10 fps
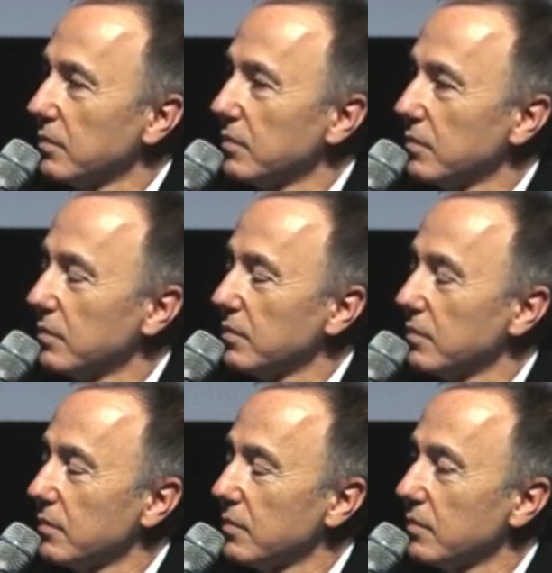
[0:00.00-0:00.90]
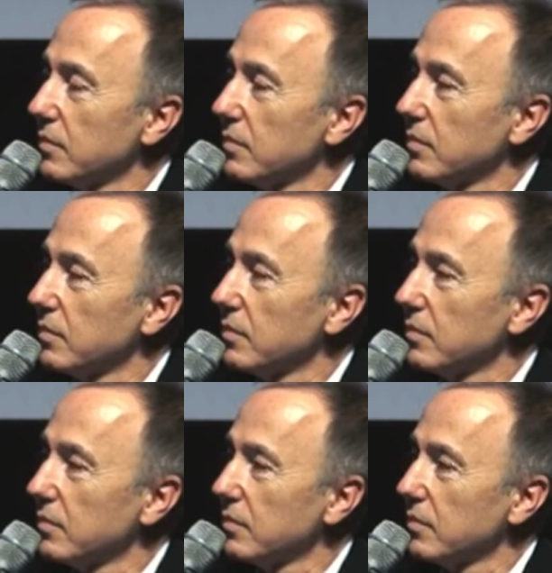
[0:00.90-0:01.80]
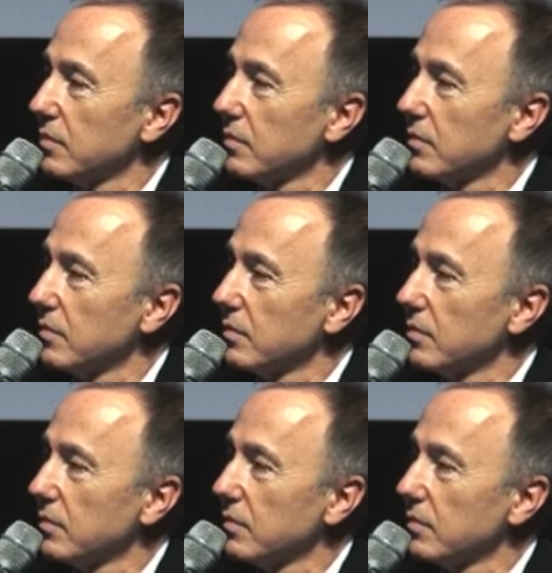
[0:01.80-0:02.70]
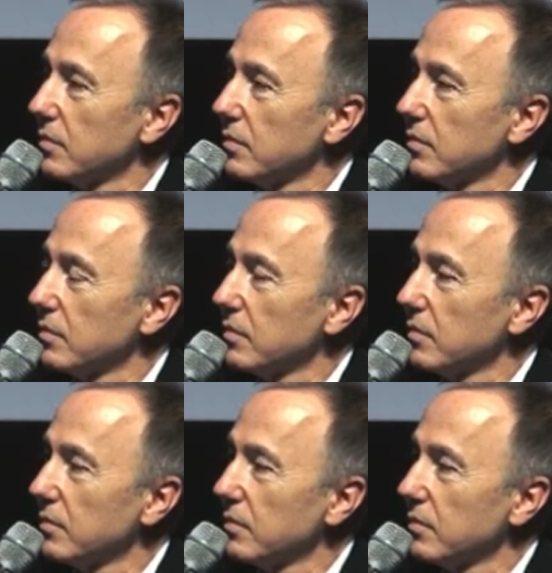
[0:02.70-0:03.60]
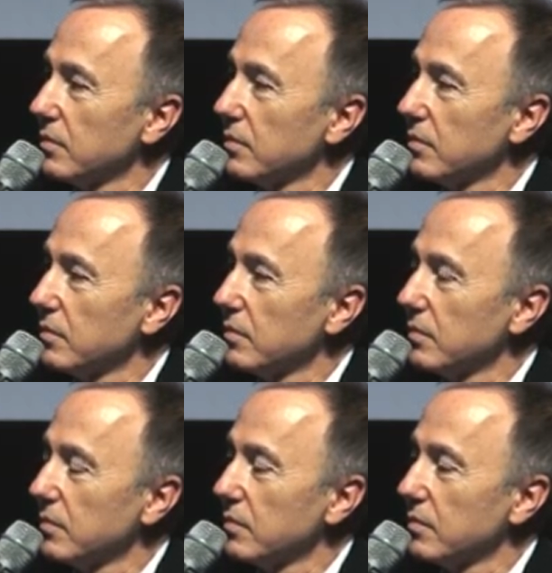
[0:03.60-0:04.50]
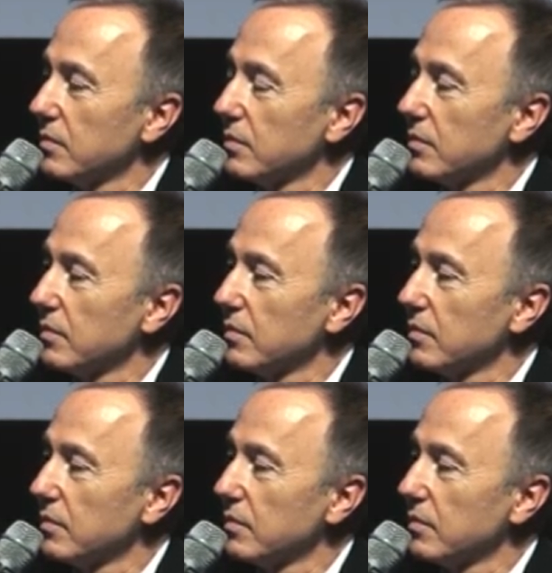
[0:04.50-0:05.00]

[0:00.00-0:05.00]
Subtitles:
[no speech]